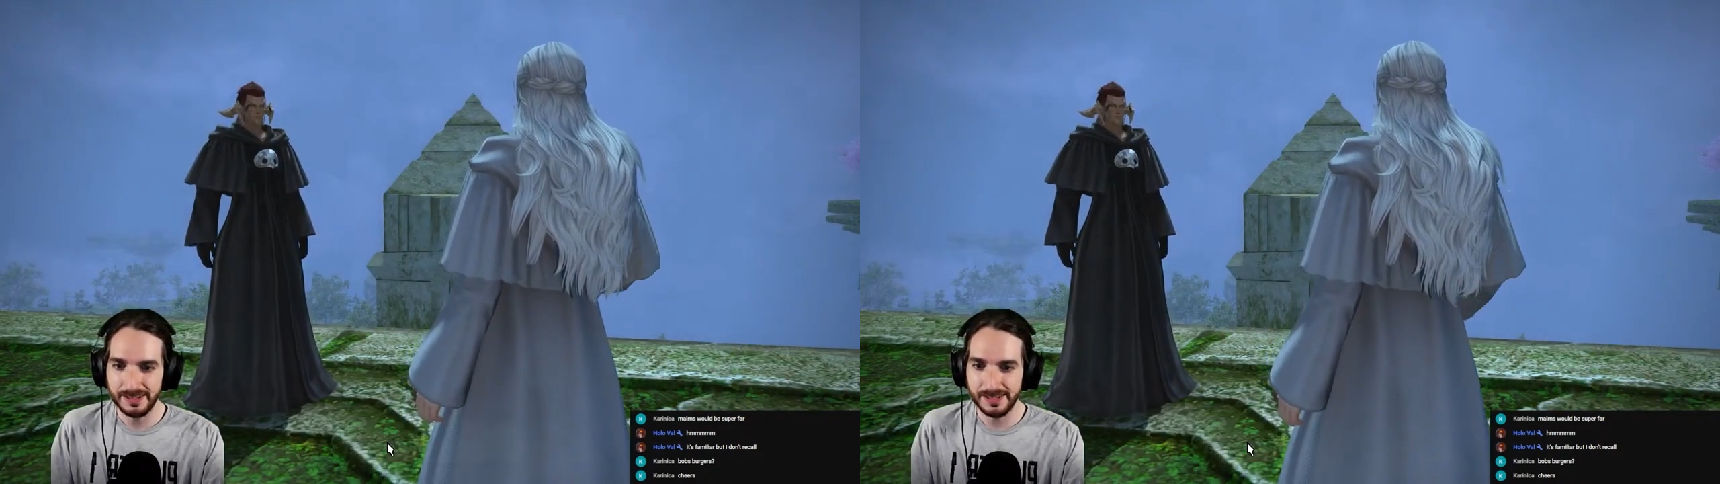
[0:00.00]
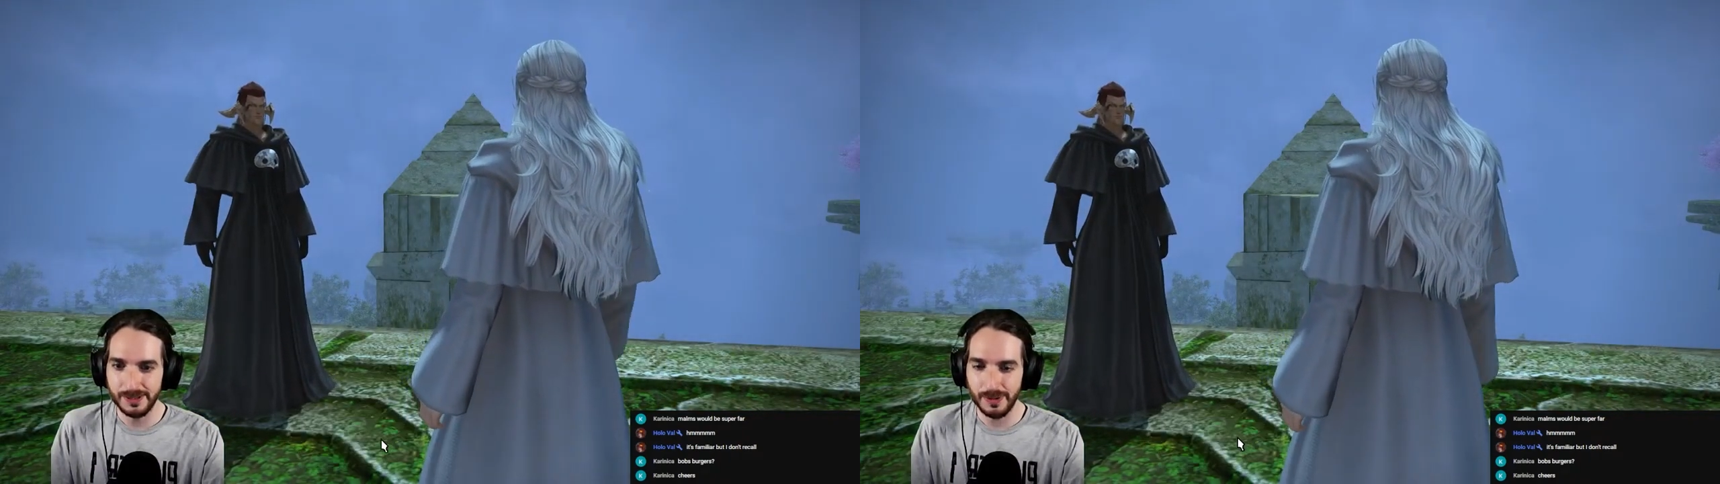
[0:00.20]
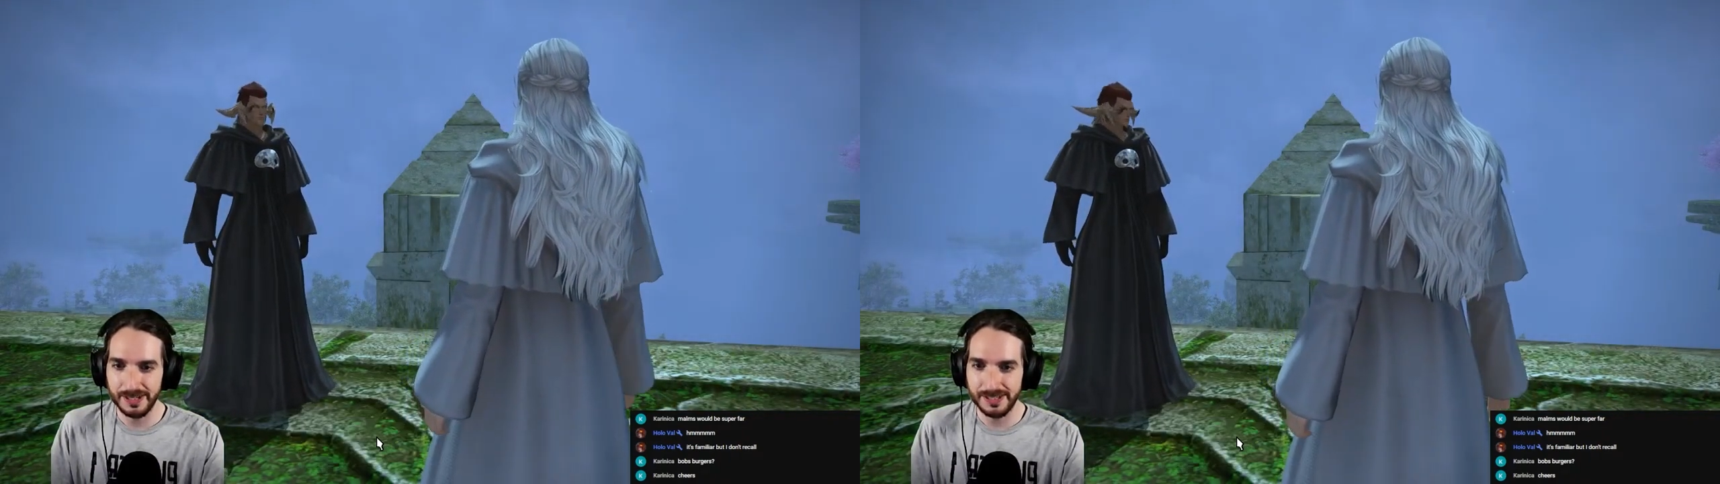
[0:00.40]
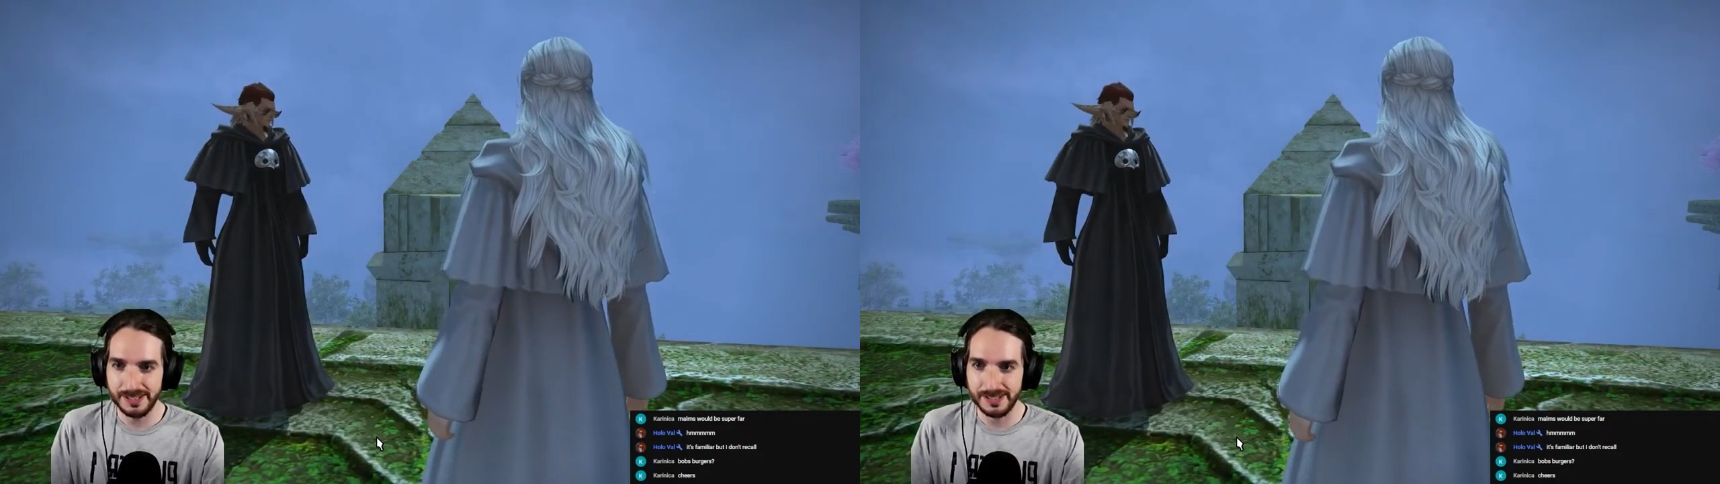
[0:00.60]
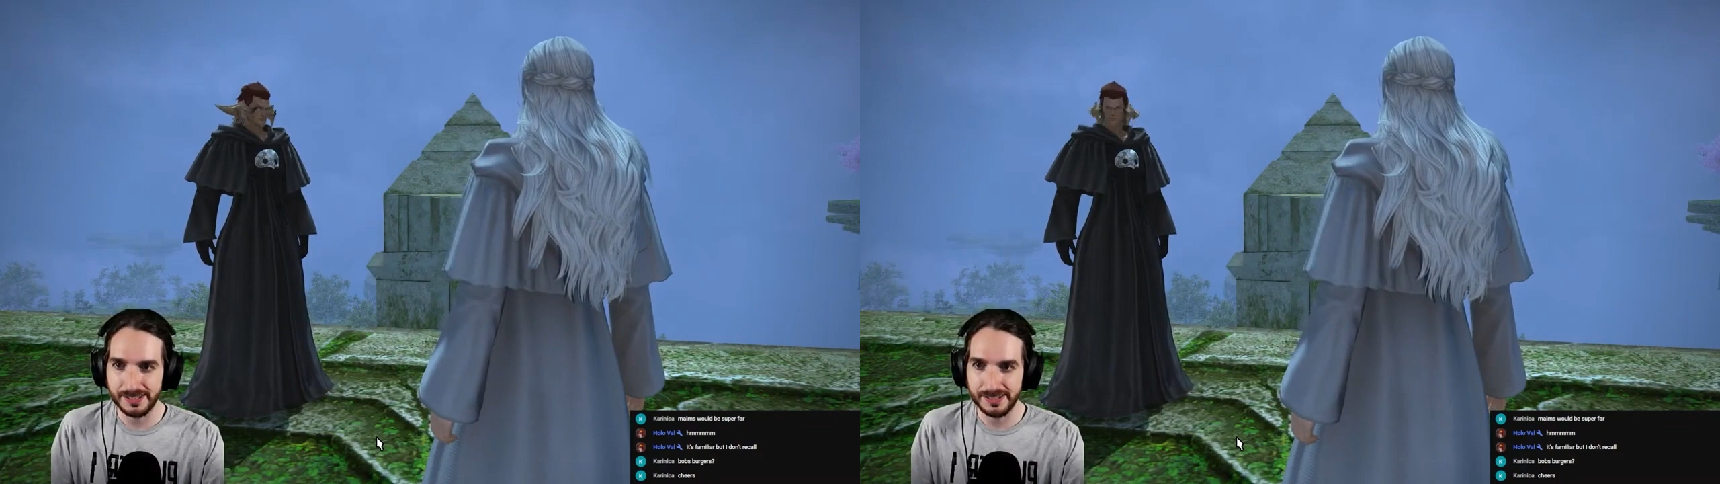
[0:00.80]
'Tis quite a
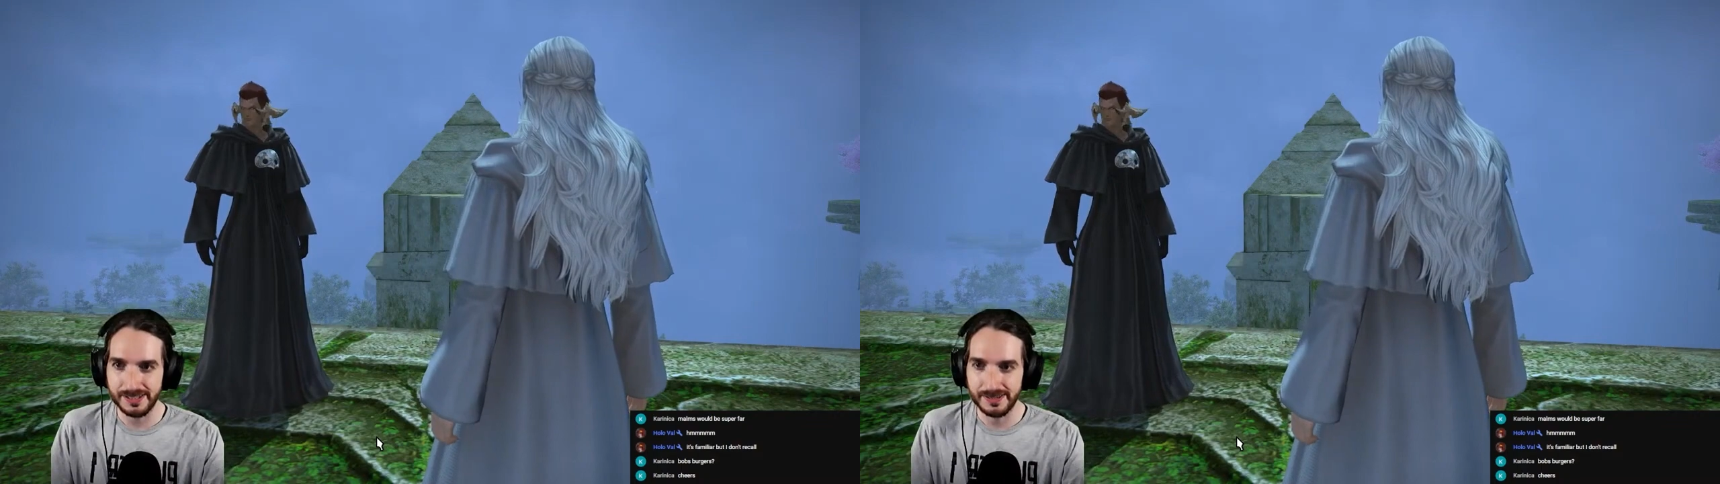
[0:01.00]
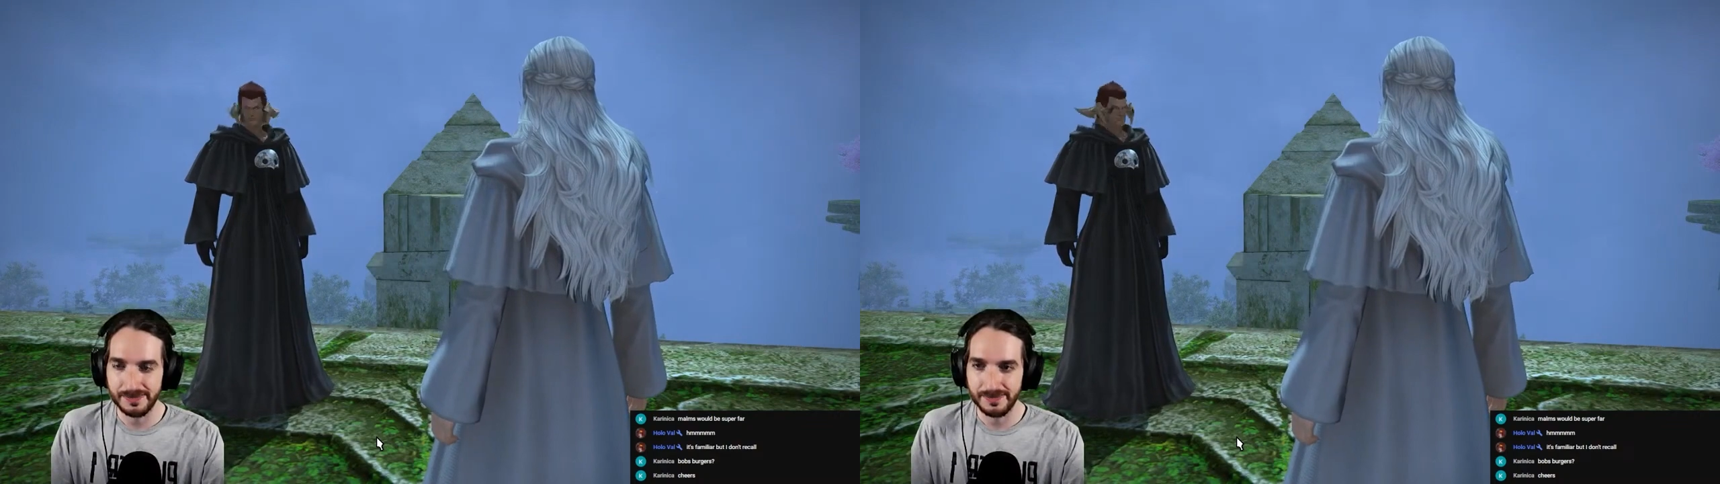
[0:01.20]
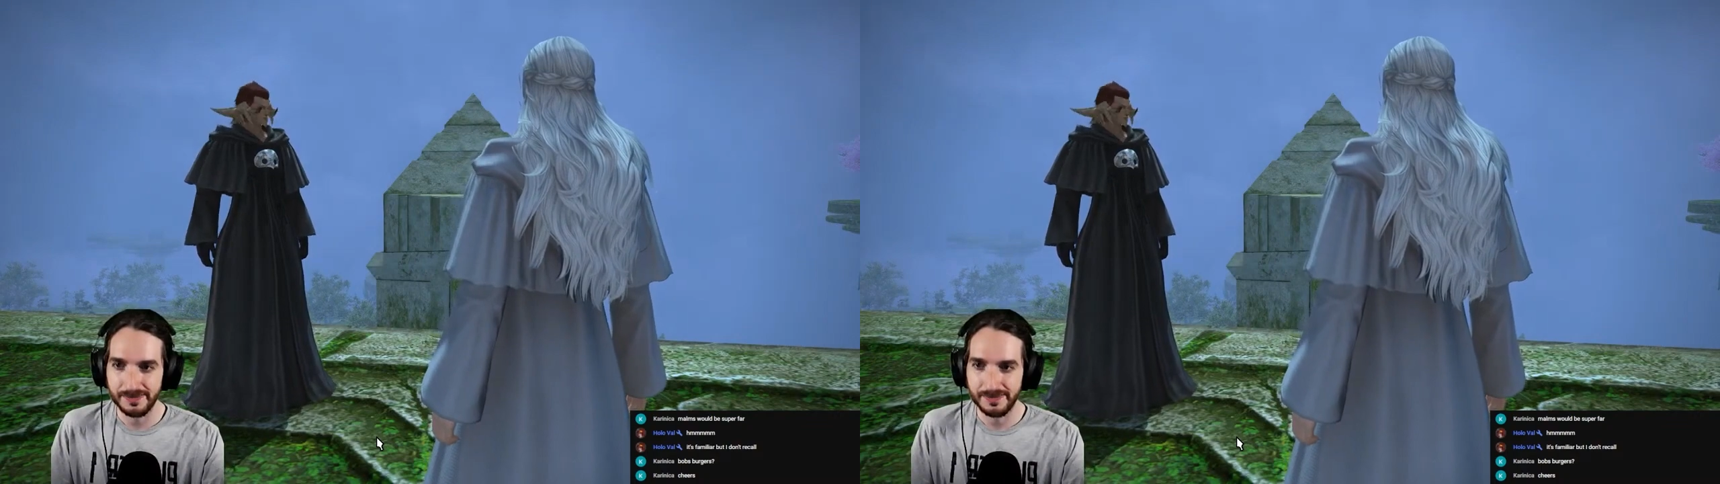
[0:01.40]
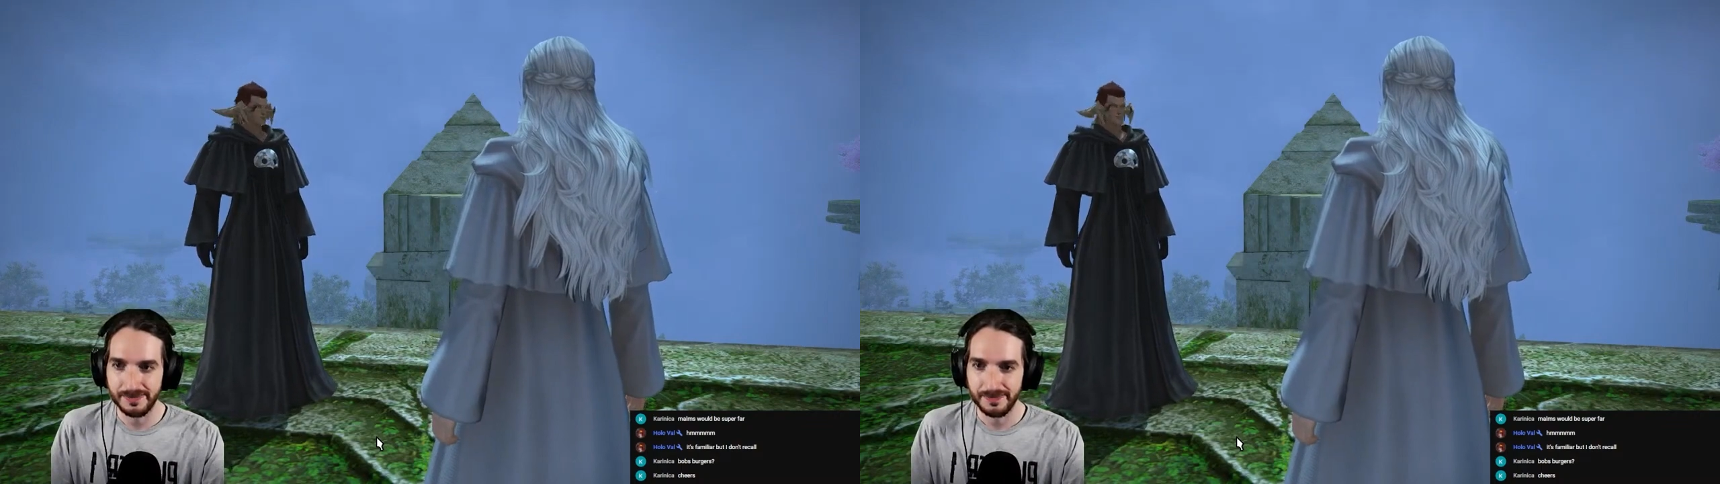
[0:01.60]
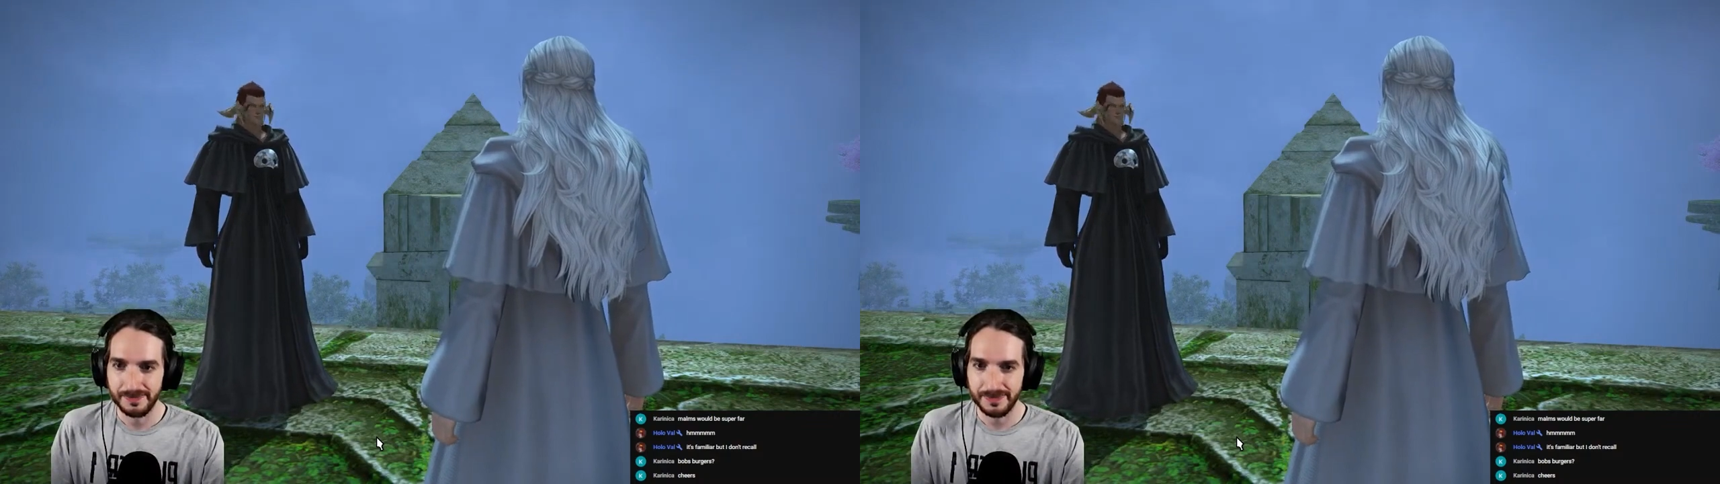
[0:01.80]
distance.
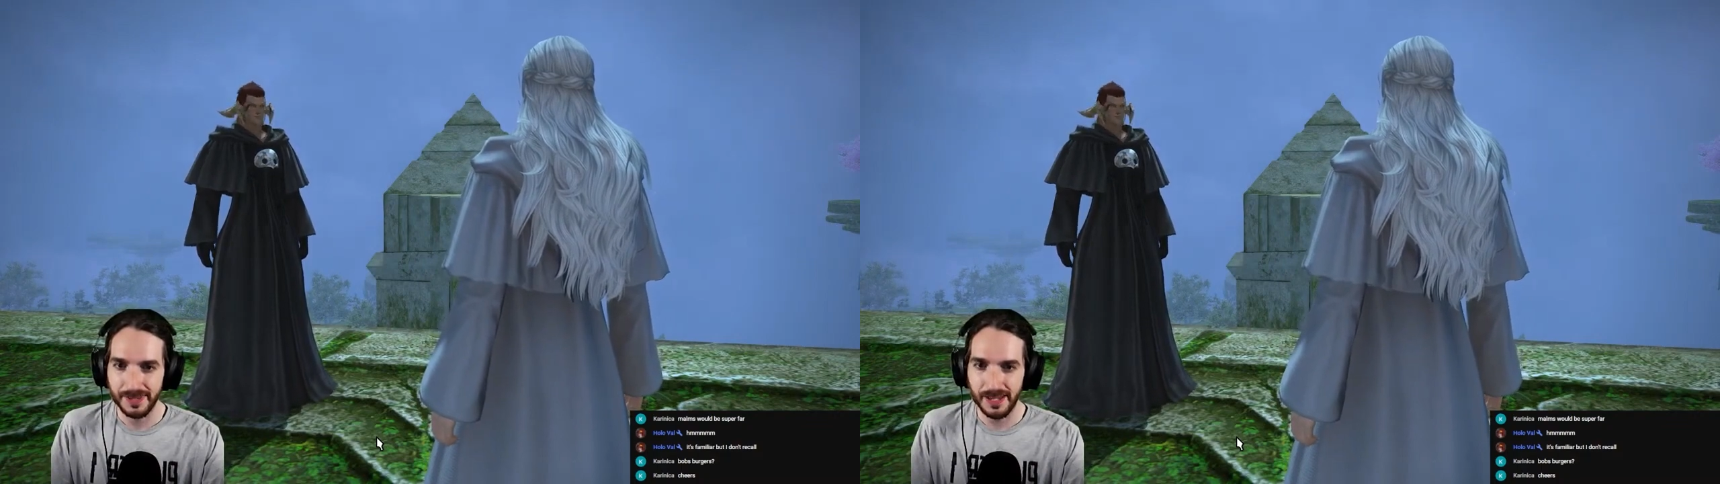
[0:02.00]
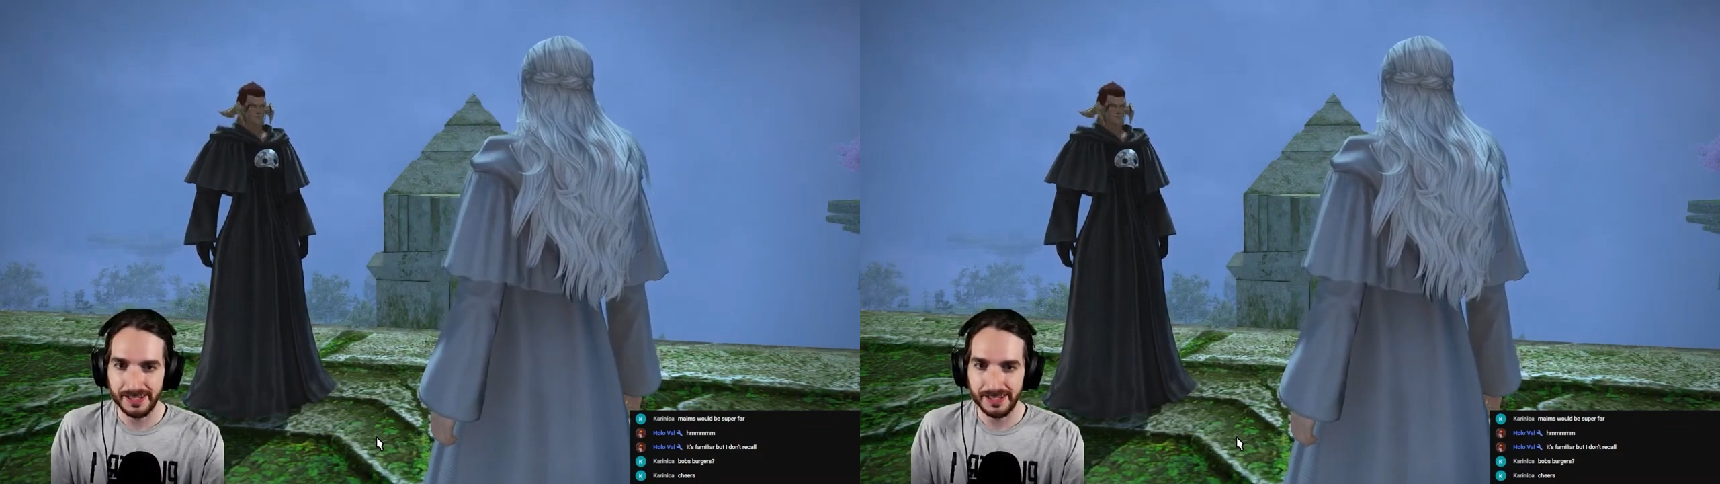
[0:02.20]
Not